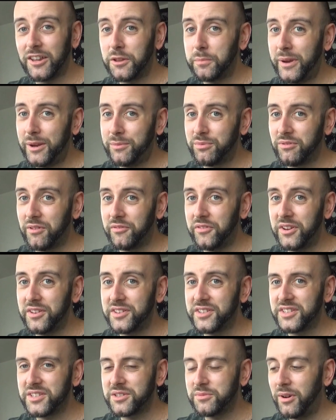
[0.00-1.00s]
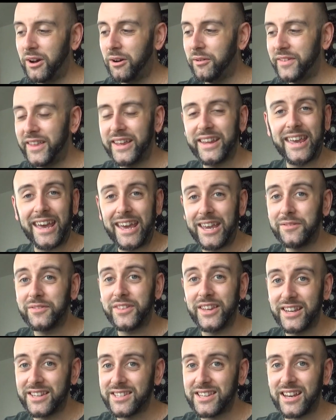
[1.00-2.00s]
other people review this as well, and they
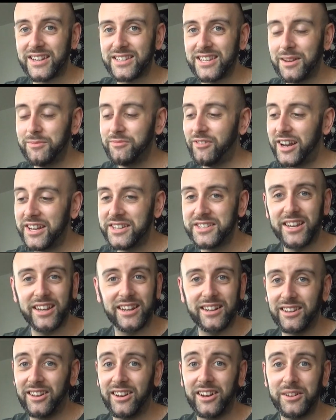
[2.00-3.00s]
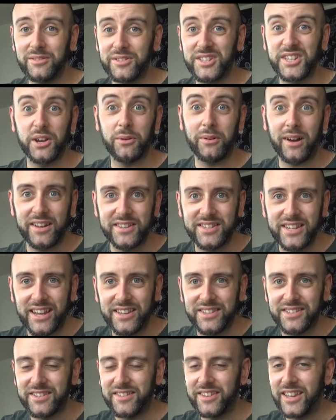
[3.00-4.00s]
gave the exact same rating, like two out of
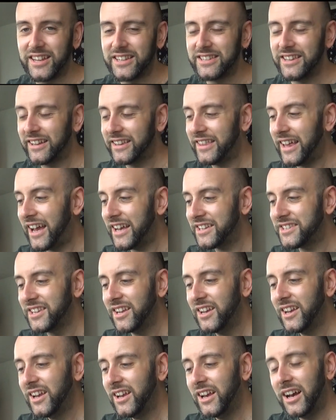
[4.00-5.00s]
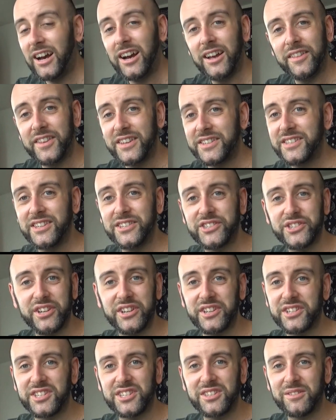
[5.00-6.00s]
tens and things like that. Uh, this is
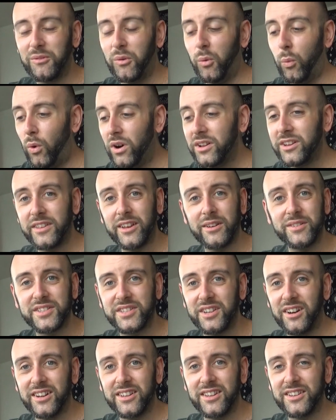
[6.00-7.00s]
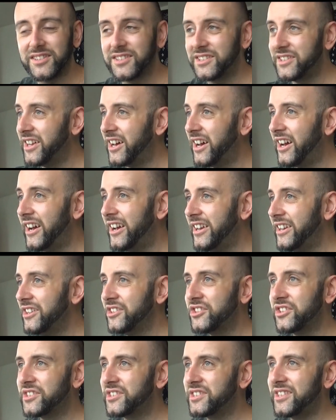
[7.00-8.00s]
just one of those ciders that
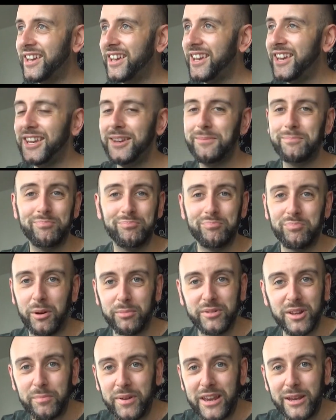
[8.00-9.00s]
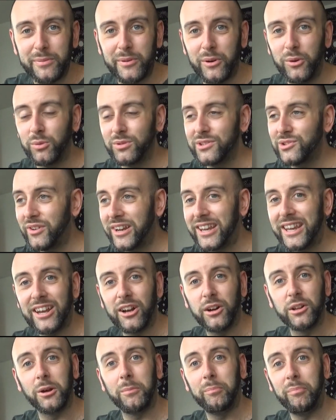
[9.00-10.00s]
you just see probably people
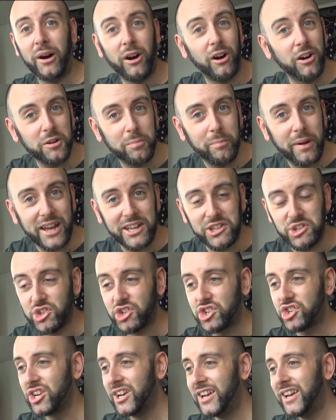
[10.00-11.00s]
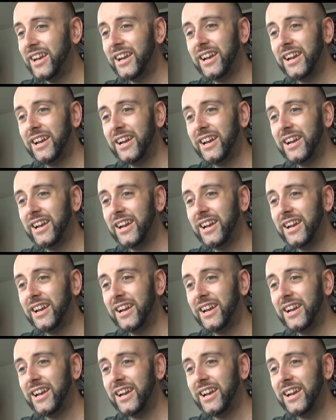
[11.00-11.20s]
drinking on a park bench